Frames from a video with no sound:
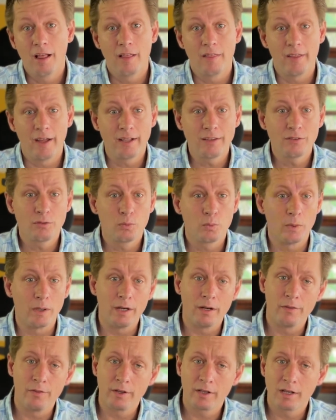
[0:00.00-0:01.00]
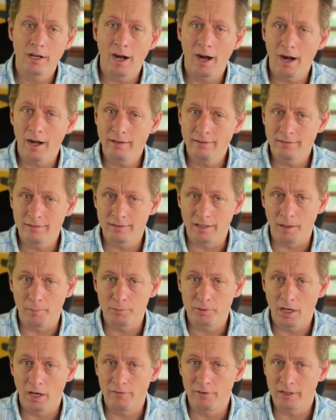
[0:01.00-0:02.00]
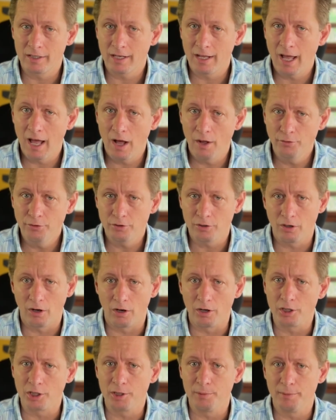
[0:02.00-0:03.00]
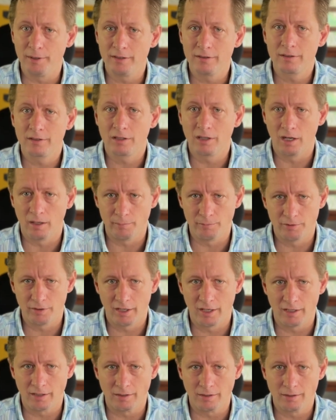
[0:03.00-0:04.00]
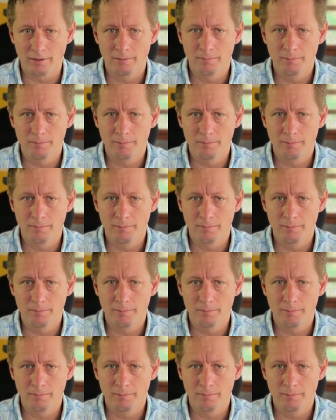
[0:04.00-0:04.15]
That's where the concept of a counterargument comes in.